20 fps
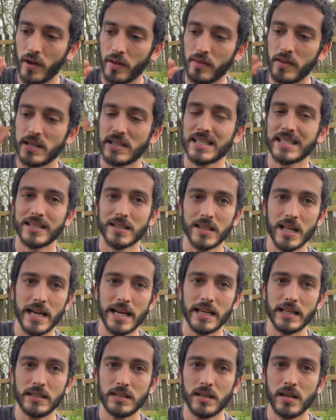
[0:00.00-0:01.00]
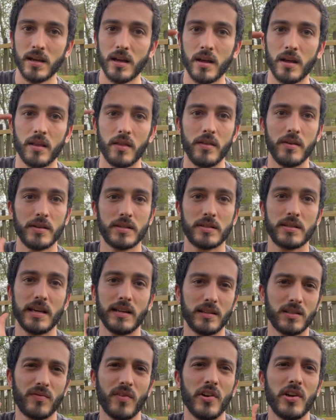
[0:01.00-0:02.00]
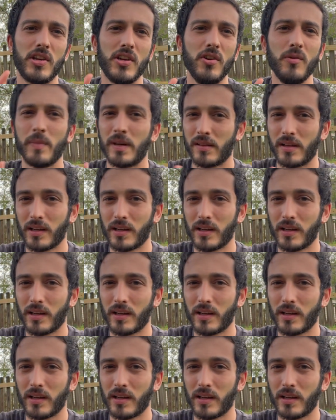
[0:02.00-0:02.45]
this light, and it's very human.